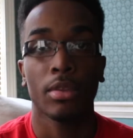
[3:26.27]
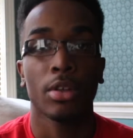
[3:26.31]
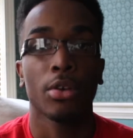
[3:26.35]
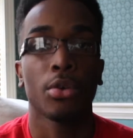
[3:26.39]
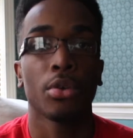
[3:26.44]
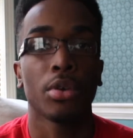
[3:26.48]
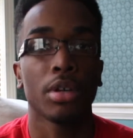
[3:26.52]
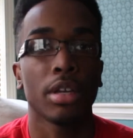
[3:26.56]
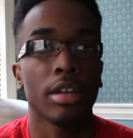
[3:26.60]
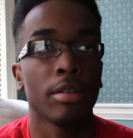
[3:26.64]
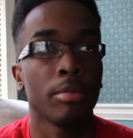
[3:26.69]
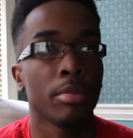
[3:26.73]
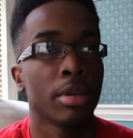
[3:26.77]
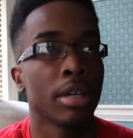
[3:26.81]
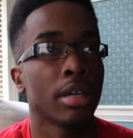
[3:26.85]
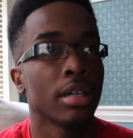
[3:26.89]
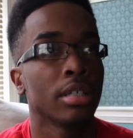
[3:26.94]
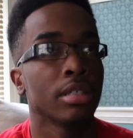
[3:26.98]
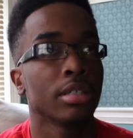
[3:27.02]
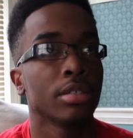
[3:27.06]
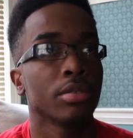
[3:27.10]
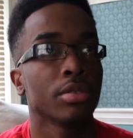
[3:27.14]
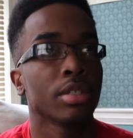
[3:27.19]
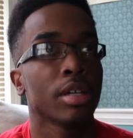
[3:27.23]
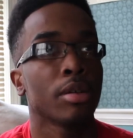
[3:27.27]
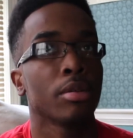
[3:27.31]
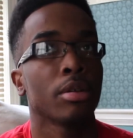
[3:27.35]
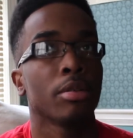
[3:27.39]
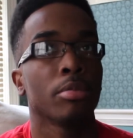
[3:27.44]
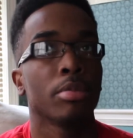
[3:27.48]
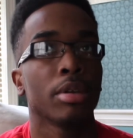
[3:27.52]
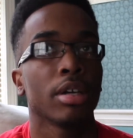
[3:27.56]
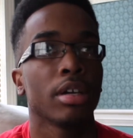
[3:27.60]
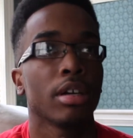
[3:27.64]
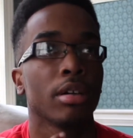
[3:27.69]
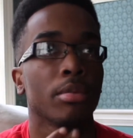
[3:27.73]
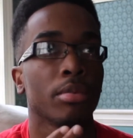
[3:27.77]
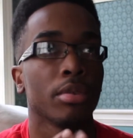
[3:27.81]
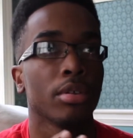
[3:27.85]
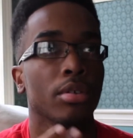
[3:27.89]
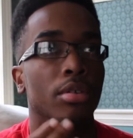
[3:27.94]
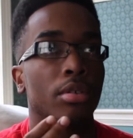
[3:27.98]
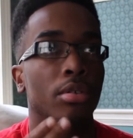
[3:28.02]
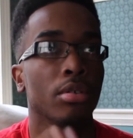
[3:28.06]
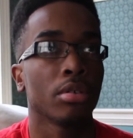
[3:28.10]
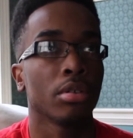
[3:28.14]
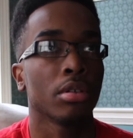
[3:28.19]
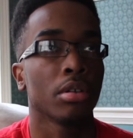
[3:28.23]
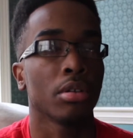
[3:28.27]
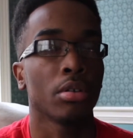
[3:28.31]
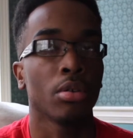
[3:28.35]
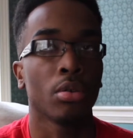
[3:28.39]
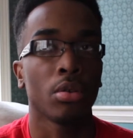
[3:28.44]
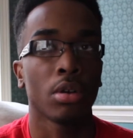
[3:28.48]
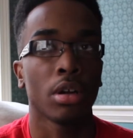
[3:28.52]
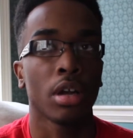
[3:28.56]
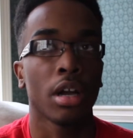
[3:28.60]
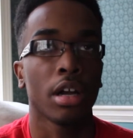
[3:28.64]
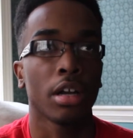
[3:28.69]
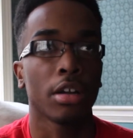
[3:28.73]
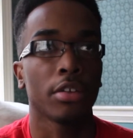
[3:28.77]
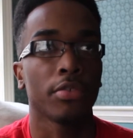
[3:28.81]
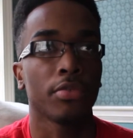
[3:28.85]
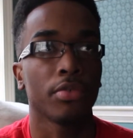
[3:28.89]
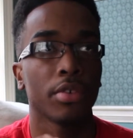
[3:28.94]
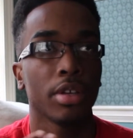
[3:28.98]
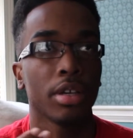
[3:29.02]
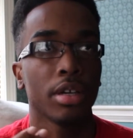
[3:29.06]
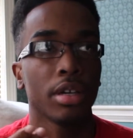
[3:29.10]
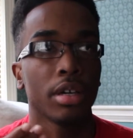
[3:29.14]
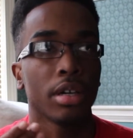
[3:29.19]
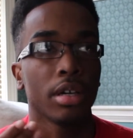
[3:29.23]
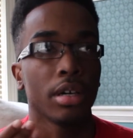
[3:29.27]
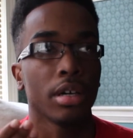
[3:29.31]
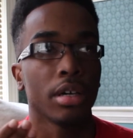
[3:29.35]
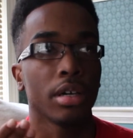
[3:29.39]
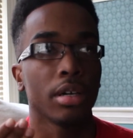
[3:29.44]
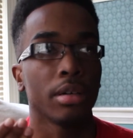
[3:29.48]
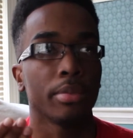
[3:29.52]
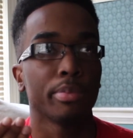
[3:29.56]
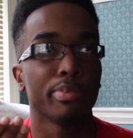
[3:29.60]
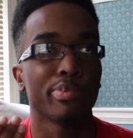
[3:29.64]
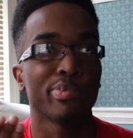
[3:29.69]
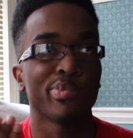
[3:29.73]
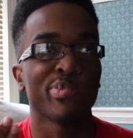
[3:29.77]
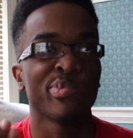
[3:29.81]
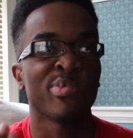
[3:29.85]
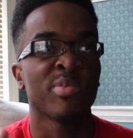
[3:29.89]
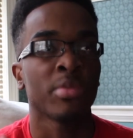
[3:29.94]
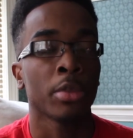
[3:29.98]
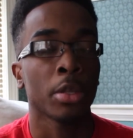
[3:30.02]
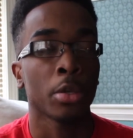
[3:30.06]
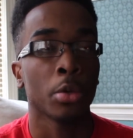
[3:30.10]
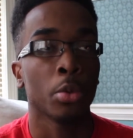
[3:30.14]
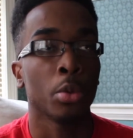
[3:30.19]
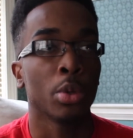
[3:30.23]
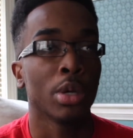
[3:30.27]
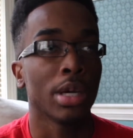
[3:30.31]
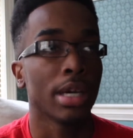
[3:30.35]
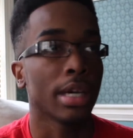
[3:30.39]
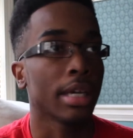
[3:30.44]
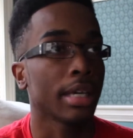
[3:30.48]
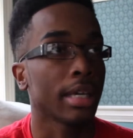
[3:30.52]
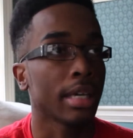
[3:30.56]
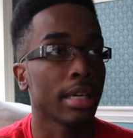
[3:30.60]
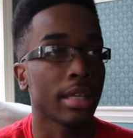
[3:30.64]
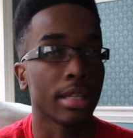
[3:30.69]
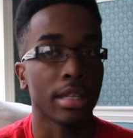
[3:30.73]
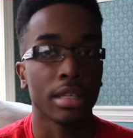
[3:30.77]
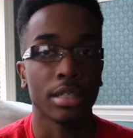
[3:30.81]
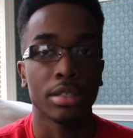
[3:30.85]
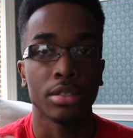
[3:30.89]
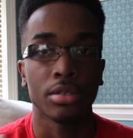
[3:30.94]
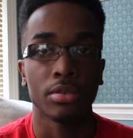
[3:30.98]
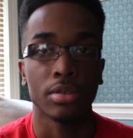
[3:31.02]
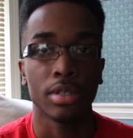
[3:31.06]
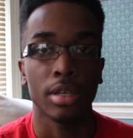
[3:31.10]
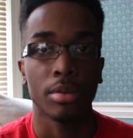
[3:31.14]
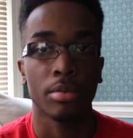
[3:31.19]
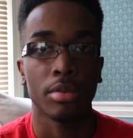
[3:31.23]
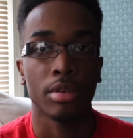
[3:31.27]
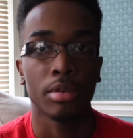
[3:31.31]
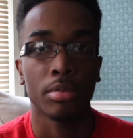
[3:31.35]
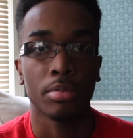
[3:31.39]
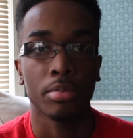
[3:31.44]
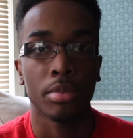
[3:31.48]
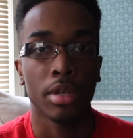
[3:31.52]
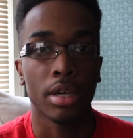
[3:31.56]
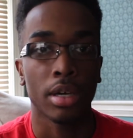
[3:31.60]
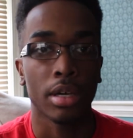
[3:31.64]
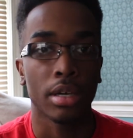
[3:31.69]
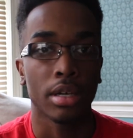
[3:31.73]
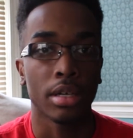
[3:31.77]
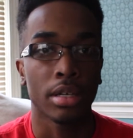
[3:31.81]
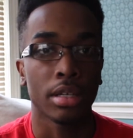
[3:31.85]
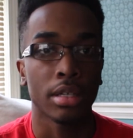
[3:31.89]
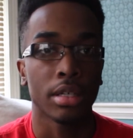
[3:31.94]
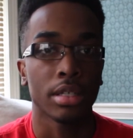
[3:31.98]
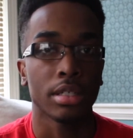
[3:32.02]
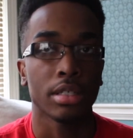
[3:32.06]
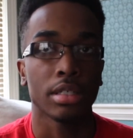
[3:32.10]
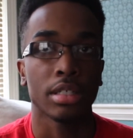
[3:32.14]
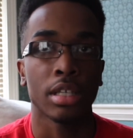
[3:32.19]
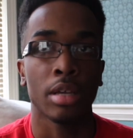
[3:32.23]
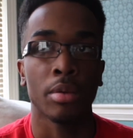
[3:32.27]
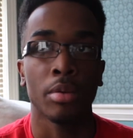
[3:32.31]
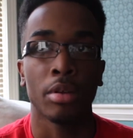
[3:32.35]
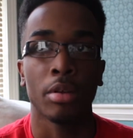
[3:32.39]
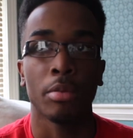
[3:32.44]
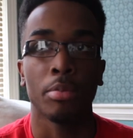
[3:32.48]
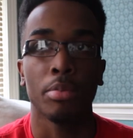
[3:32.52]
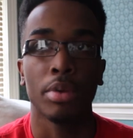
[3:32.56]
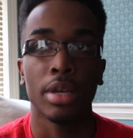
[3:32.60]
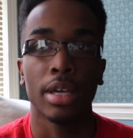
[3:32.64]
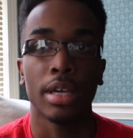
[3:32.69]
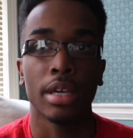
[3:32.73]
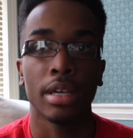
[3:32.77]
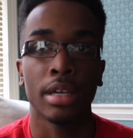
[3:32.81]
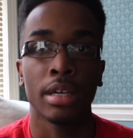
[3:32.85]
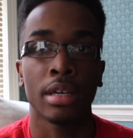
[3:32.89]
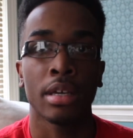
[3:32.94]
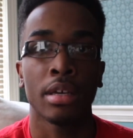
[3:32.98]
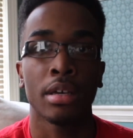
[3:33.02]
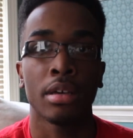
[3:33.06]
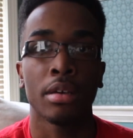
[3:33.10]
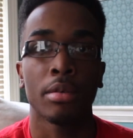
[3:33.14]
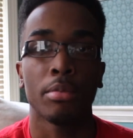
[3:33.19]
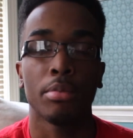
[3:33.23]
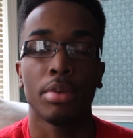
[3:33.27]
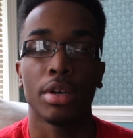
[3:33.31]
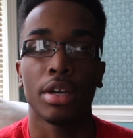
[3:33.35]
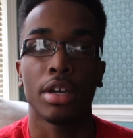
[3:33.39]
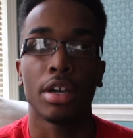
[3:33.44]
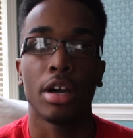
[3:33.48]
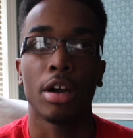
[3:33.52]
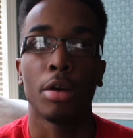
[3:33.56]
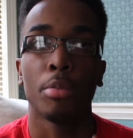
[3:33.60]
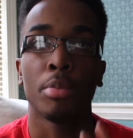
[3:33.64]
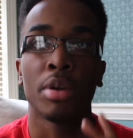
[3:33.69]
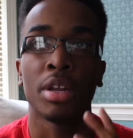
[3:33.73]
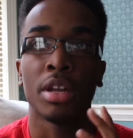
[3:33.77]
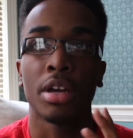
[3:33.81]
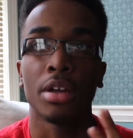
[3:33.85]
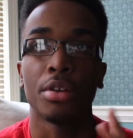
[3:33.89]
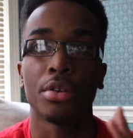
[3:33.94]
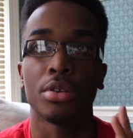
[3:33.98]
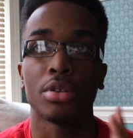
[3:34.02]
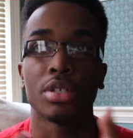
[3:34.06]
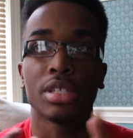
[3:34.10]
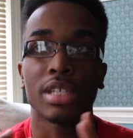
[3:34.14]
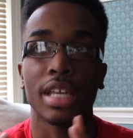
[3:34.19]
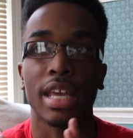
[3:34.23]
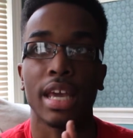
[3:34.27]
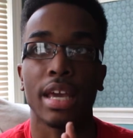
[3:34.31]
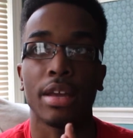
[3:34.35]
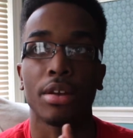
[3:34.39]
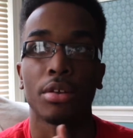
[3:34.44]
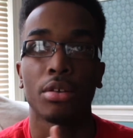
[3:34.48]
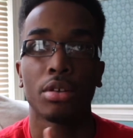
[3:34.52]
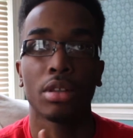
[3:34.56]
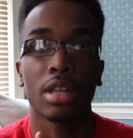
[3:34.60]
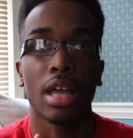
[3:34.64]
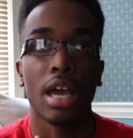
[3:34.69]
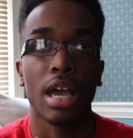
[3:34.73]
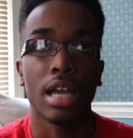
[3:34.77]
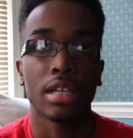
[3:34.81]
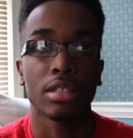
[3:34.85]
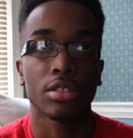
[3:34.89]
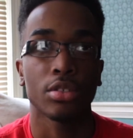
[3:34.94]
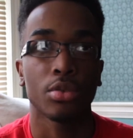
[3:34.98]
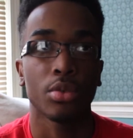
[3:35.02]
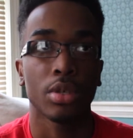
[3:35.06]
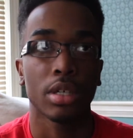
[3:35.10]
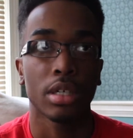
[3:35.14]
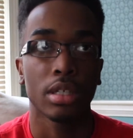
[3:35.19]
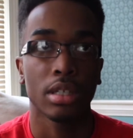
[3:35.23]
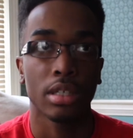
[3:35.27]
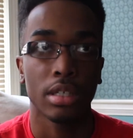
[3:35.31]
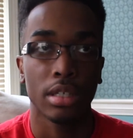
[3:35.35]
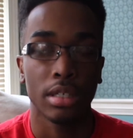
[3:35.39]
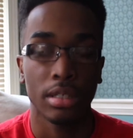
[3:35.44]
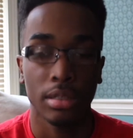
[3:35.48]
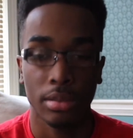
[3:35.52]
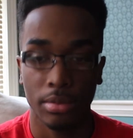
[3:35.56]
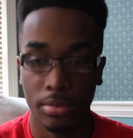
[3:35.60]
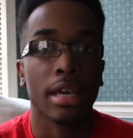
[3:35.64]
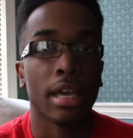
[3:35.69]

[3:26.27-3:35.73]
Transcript: Courtney, because she was able to pick up the choreography quick, and then she was able to pick up and understand her lines quickly.